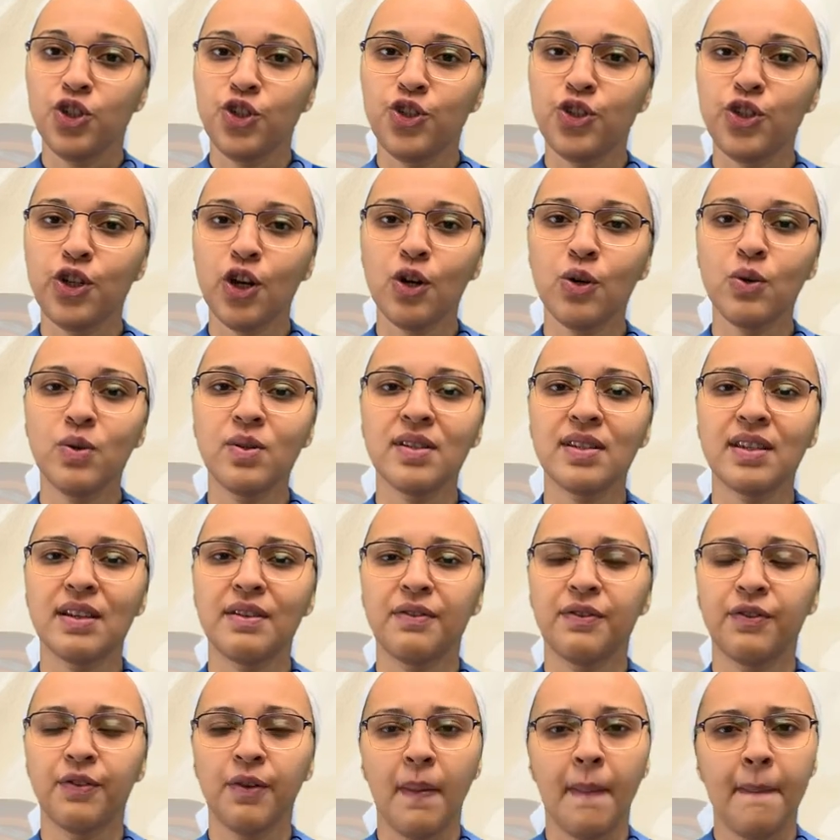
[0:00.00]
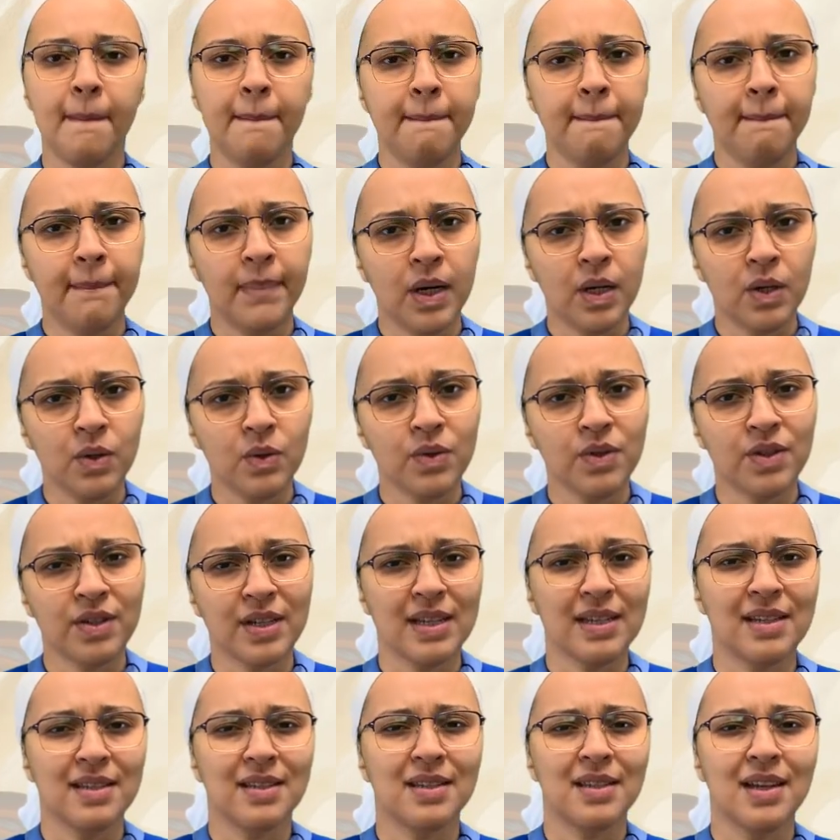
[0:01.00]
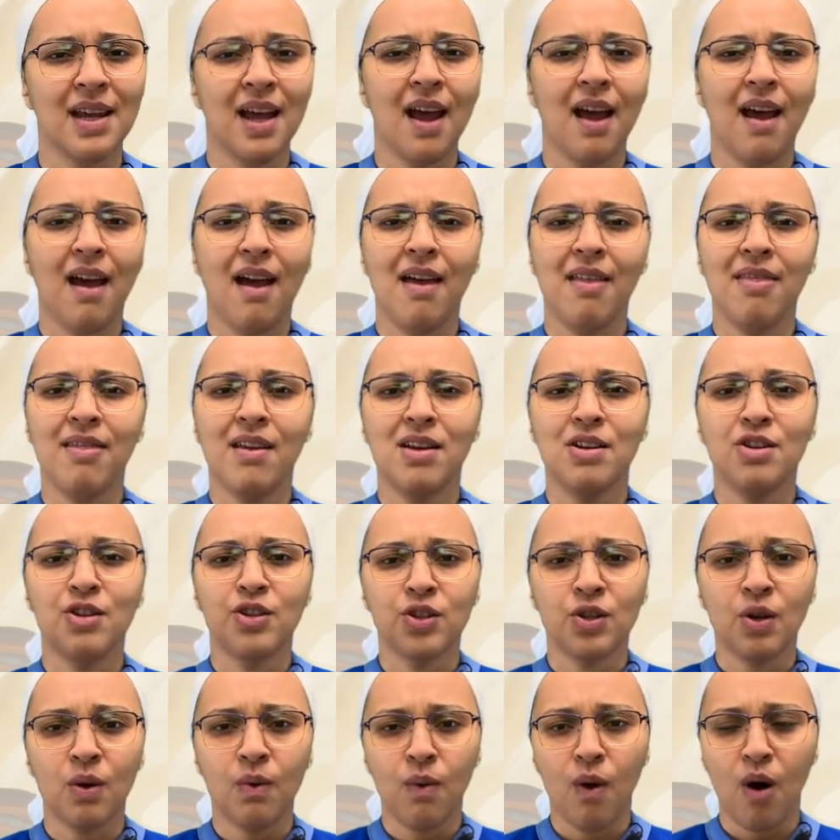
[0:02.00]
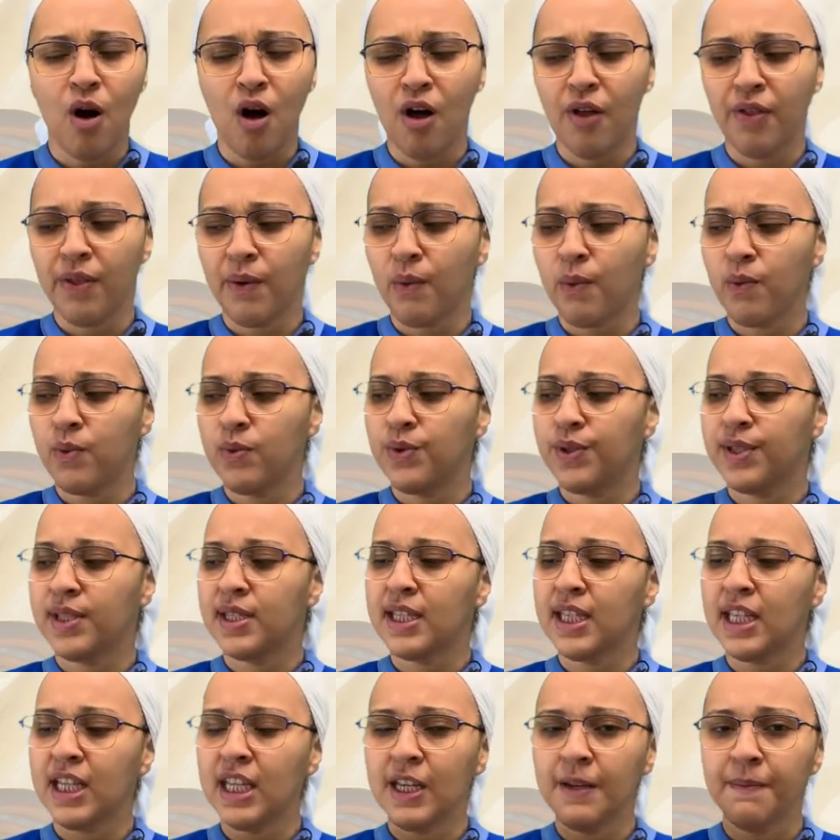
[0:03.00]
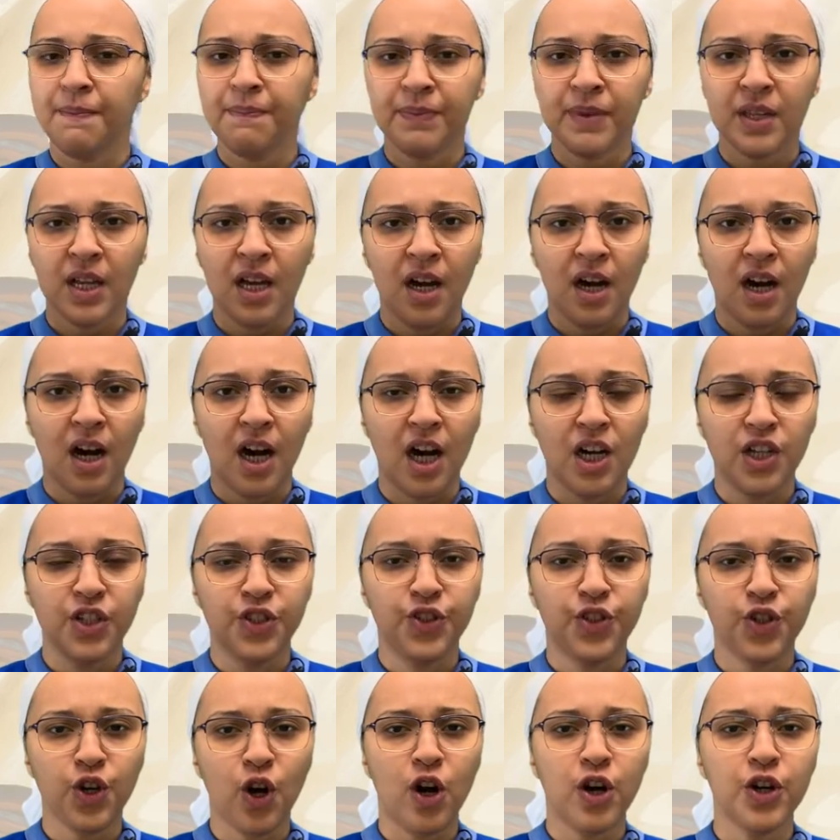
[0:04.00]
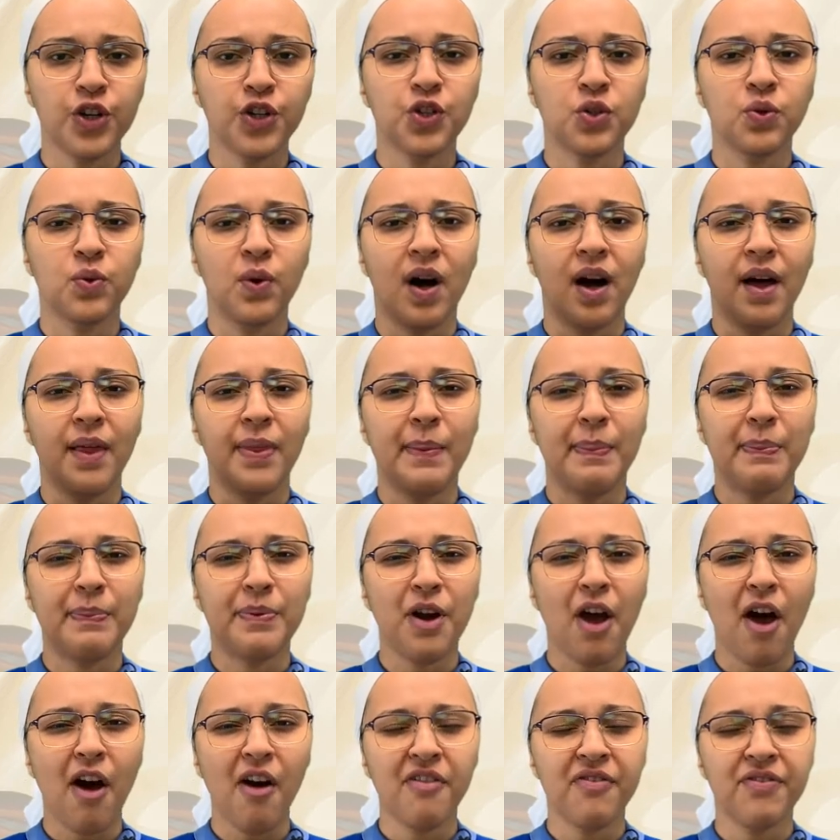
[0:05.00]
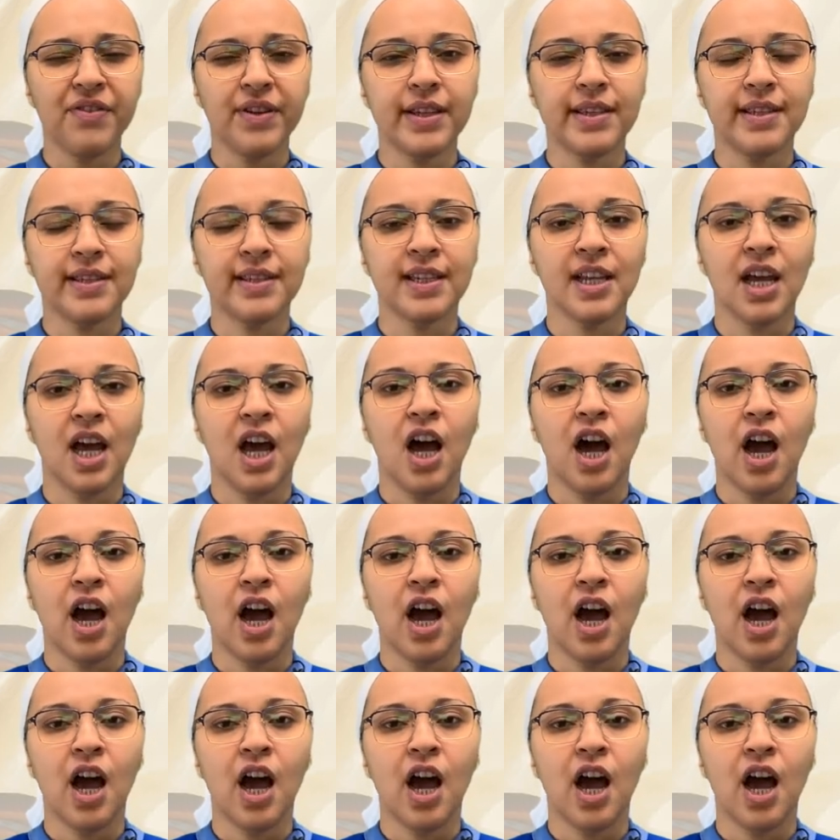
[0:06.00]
Joseph, Moses, and then so on. Then we will see uh, Joshua, the prophets.